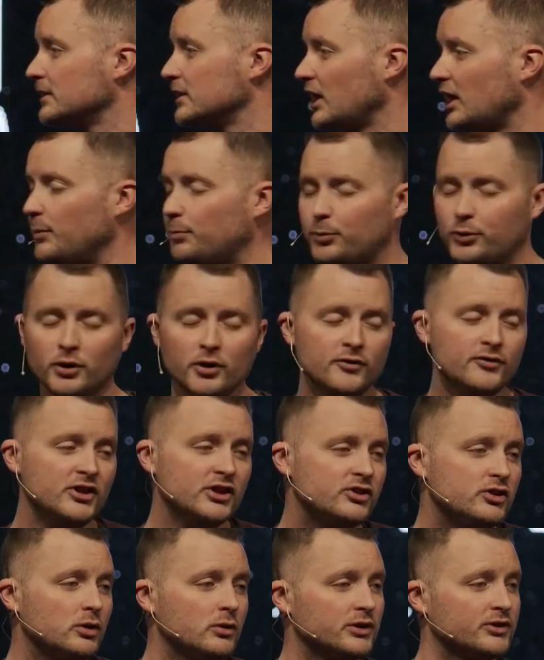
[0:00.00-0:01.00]
He proved
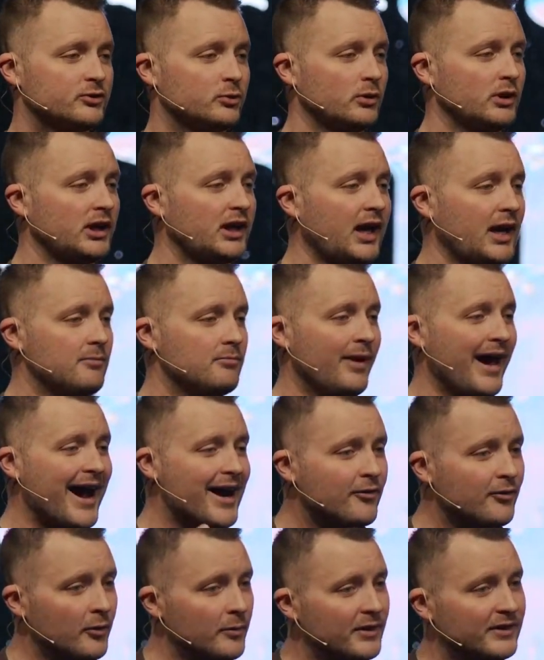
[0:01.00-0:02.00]
it to us when he came
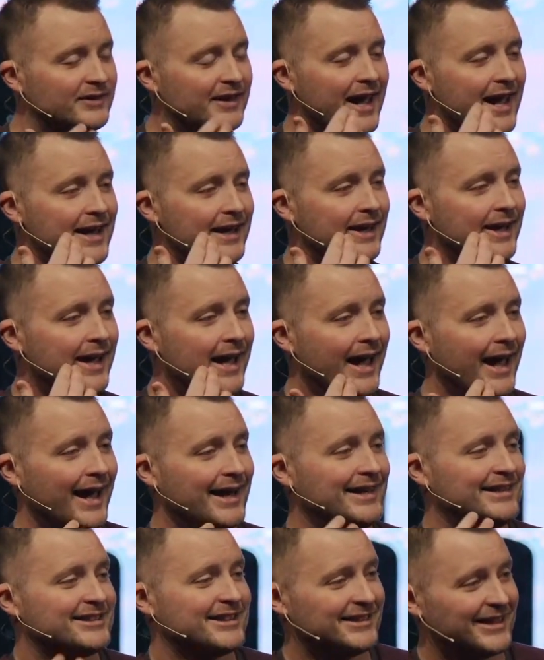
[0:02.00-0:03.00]
back from the dead, and
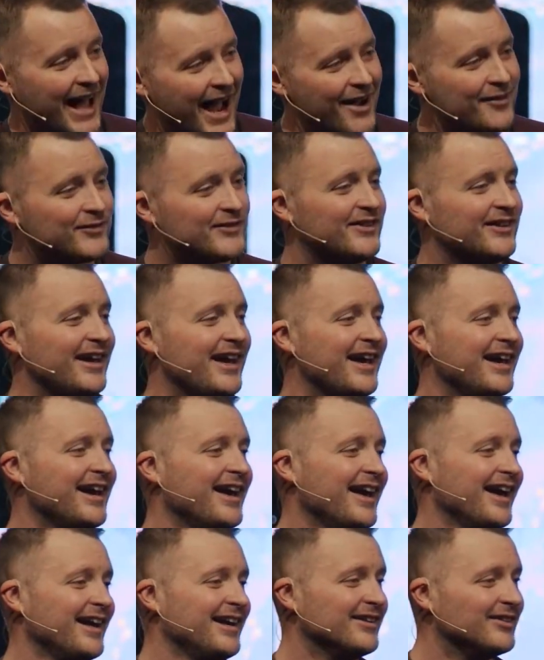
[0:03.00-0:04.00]
he's alive today,
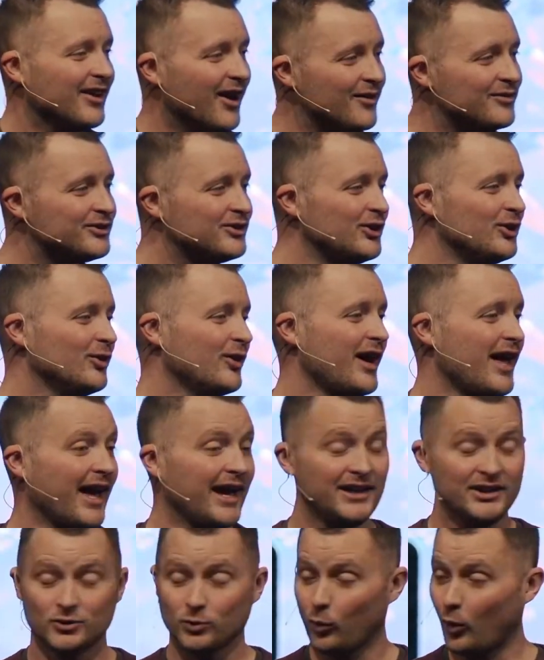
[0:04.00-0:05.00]
and he loves you, and
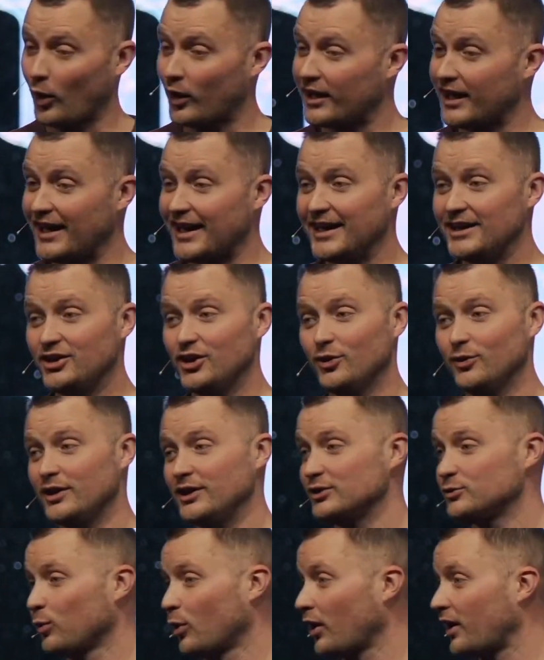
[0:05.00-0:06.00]
he's working in you, and
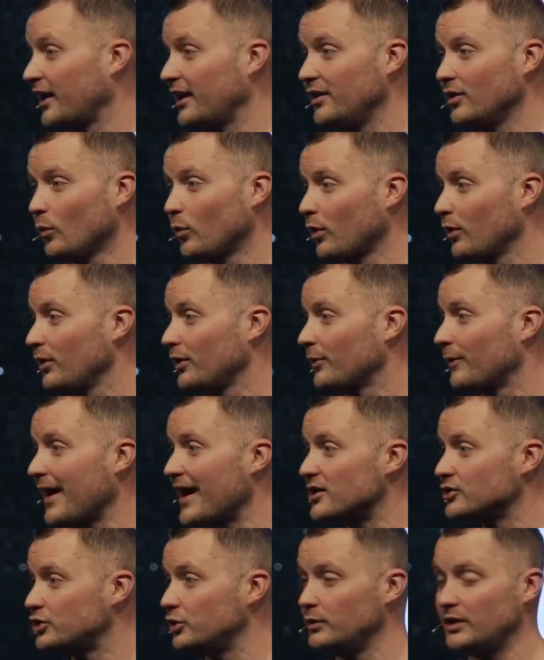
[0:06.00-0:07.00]
he's working in the world
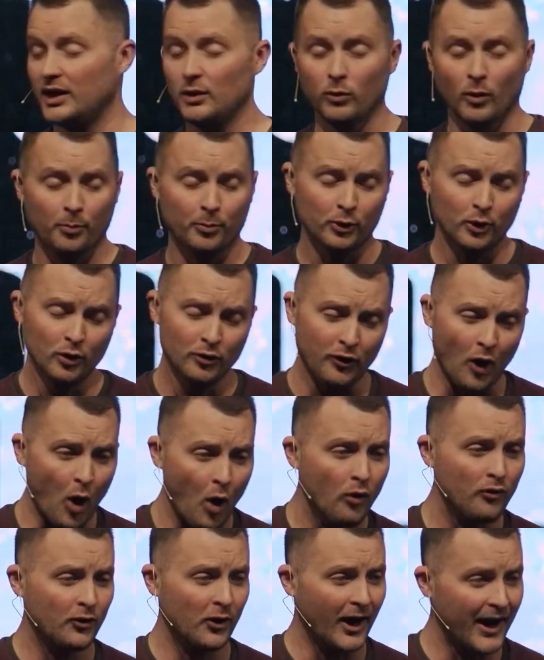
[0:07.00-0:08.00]
around you, and he will prove
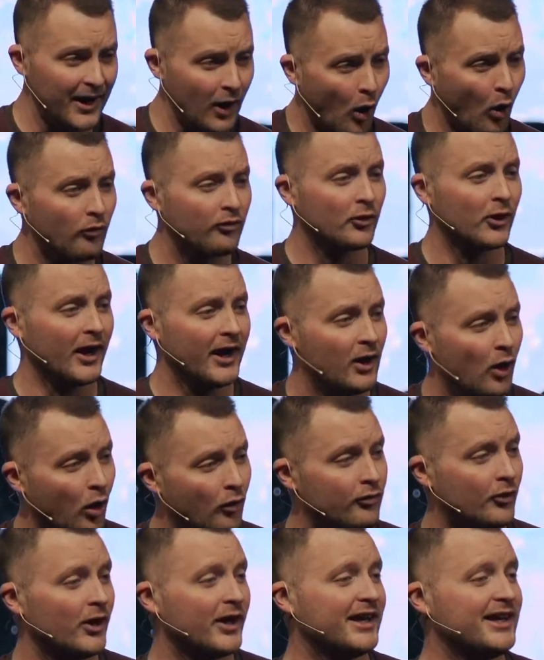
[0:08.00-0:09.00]
over and over and
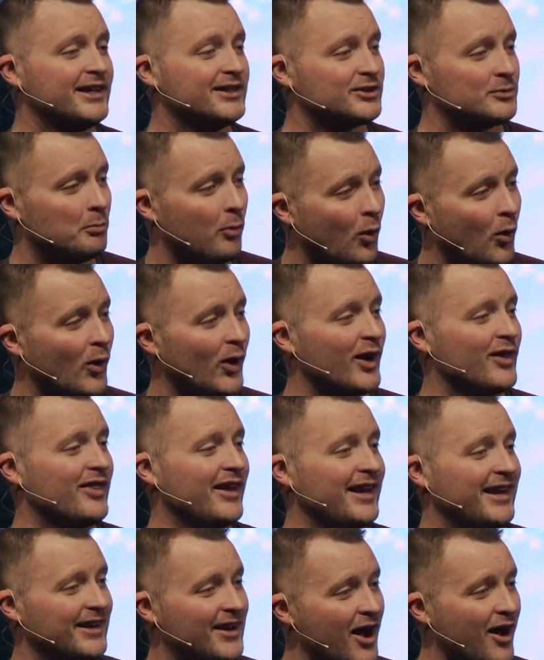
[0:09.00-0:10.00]
over he is more
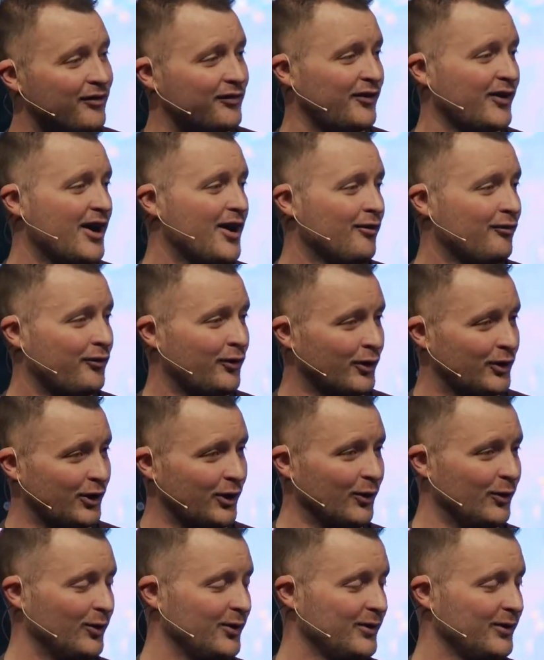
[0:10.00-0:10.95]
than enough for you.